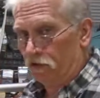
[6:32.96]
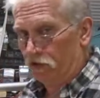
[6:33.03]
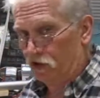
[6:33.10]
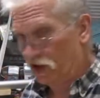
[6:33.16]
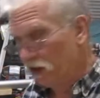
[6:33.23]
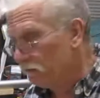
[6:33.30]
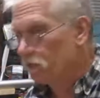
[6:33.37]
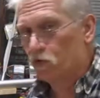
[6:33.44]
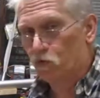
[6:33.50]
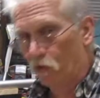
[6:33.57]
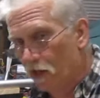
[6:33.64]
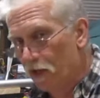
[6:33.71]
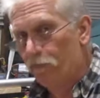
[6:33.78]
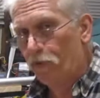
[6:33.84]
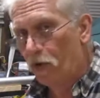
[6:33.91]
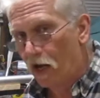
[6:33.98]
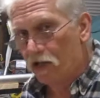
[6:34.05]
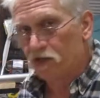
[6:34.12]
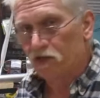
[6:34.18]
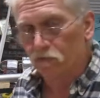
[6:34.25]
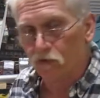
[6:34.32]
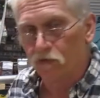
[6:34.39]
cheapest way
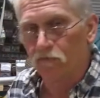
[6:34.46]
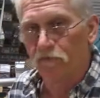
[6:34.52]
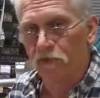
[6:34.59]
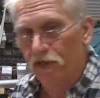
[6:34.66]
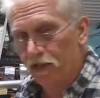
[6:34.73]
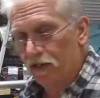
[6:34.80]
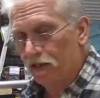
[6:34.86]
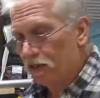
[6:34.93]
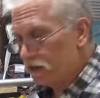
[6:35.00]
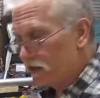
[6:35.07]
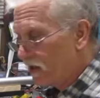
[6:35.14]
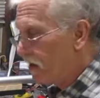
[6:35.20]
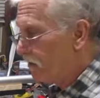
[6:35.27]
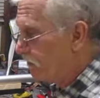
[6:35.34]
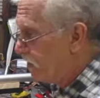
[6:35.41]
possible, being as I'm